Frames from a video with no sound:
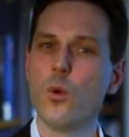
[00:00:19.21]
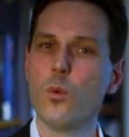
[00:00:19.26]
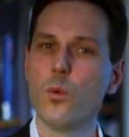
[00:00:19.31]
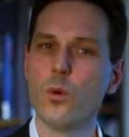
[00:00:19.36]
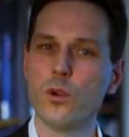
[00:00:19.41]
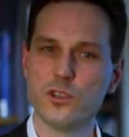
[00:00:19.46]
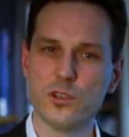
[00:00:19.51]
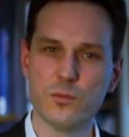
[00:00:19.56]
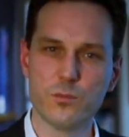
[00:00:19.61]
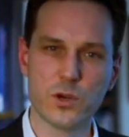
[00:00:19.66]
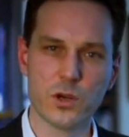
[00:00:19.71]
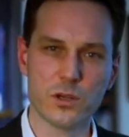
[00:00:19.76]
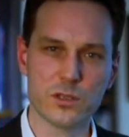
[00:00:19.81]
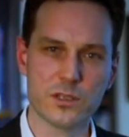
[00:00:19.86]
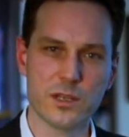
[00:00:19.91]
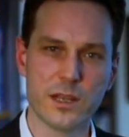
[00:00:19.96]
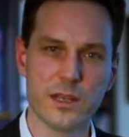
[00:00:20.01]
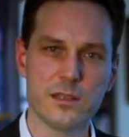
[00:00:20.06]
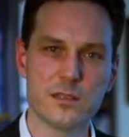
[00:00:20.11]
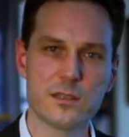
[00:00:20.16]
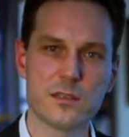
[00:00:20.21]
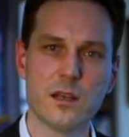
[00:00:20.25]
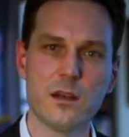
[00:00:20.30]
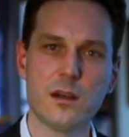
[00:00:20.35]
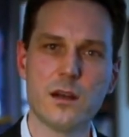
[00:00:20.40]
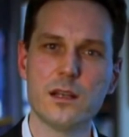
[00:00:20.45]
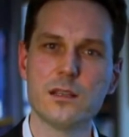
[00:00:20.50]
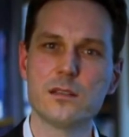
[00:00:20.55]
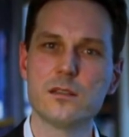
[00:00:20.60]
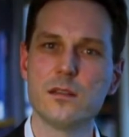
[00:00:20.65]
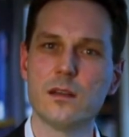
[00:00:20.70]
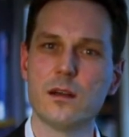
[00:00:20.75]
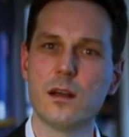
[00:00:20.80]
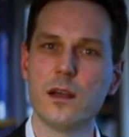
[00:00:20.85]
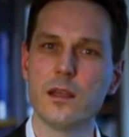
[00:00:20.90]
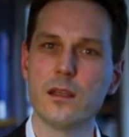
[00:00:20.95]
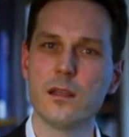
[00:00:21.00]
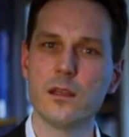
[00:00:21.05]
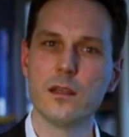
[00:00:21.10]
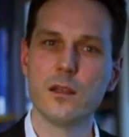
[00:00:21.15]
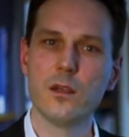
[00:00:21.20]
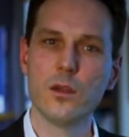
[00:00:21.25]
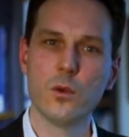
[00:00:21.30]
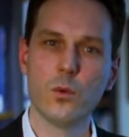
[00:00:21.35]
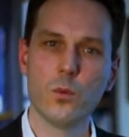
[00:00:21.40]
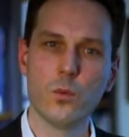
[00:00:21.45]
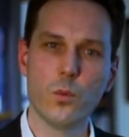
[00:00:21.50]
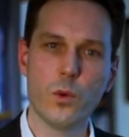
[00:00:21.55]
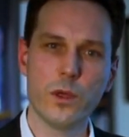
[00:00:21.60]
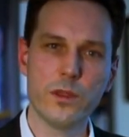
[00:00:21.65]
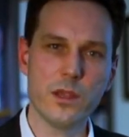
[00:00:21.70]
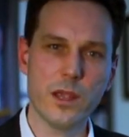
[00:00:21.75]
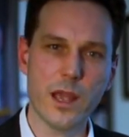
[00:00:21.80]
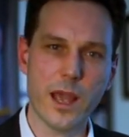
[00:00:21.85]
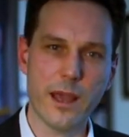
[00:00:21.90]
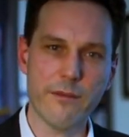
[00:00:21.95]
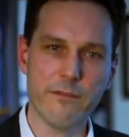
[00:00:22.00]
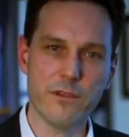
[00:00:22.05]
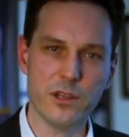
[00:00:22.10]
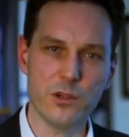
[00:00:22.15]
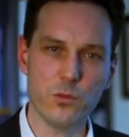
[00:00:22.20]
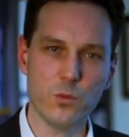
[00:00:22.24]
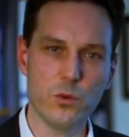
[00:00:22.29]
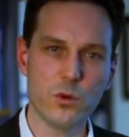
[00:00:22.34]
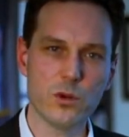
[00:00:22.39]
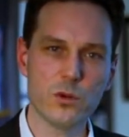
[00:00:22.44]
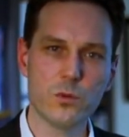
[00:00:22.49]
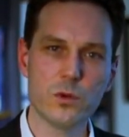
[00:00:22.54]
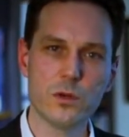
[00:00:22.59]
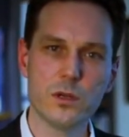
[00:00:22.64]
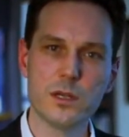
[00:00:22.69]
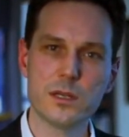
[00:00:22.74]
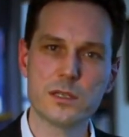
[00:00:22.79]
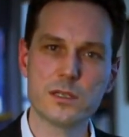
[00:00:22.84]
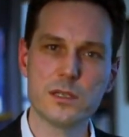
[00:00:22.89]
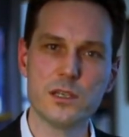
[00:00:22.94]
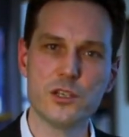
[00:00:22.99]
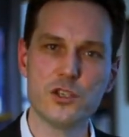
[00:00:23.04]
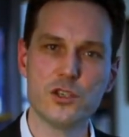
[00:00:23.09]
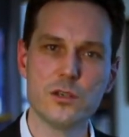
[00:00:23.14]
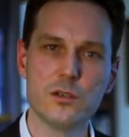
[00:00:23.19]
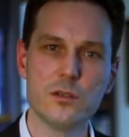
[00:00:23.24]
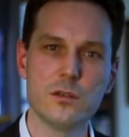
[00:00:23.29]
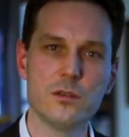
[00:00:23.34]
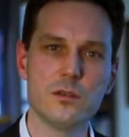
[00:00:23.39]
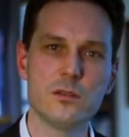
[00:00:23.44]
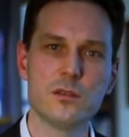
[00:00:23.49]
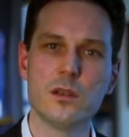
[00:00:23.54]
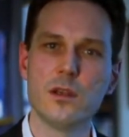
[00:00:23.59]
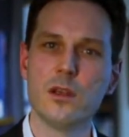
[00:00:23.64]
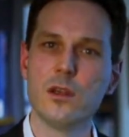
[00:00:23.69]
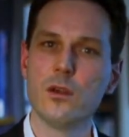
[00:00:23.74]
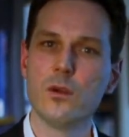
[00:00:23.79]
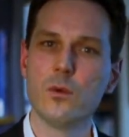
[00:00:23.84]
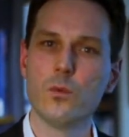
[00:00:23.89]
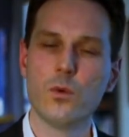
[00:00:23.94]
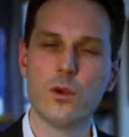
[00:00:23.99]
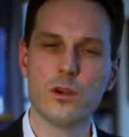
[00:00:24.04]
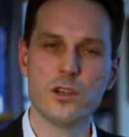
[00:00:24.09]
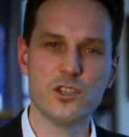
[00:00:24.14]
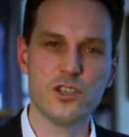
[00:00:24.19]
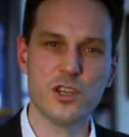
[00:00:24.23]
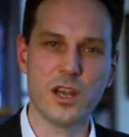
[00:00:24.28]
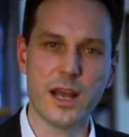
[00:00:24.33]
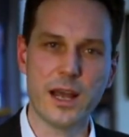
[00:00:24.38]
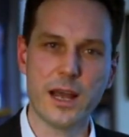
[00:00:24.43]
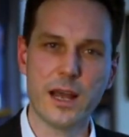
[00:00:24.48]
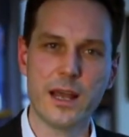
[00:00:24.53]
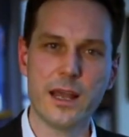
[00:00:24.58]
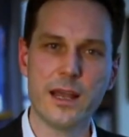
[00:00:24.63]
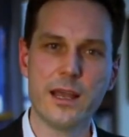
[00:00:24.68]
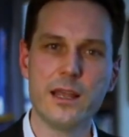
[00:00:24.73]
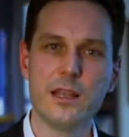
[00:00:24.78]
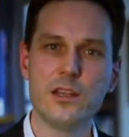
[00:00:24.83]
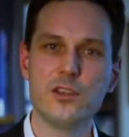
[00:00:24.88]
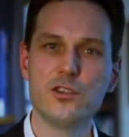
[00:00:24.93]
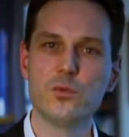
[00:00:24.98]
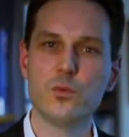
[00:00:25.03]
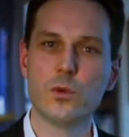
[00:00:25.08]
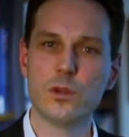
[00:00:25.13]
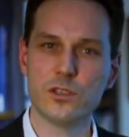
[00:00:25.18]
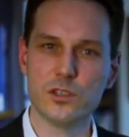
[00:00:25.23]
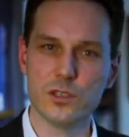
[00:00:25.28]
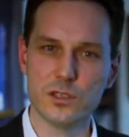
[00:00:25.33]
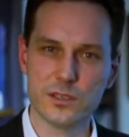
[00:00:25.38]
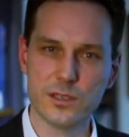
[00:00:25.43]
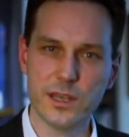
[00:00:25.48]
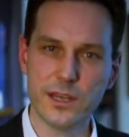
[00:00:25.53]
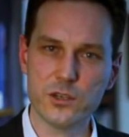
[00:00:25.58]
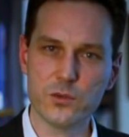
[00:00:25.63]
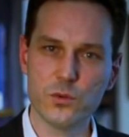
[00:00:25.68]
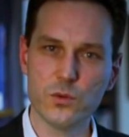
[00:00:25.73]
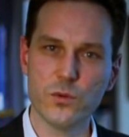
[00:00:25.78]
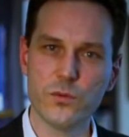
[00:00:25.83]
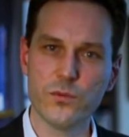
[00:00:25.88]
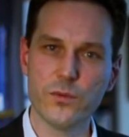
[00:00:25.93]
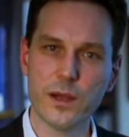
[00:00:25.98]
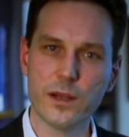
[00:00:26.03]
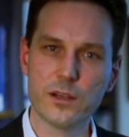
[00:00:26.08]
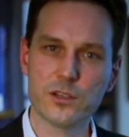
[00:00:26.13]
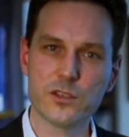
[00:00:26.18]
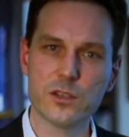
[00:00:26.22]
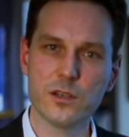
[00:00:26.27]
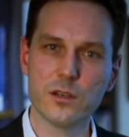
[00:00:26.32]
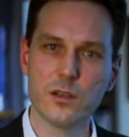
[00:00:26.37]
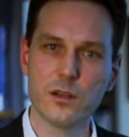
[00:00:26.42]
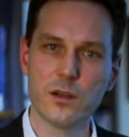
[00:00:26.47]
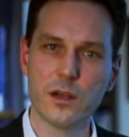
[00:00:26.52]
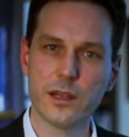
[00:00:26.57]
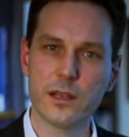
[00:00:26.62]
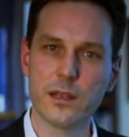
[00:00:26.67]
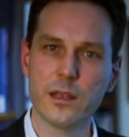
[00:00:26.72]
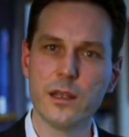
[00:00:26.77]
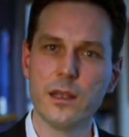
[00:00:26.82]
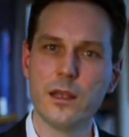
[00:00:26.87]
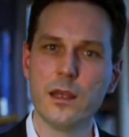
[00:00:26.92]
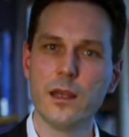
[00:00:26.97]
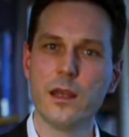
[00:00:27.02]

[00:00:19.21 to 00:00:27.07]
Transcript: what's your prostate size like, whether you have any waterworks issues, what is your age, what's your sexual function like,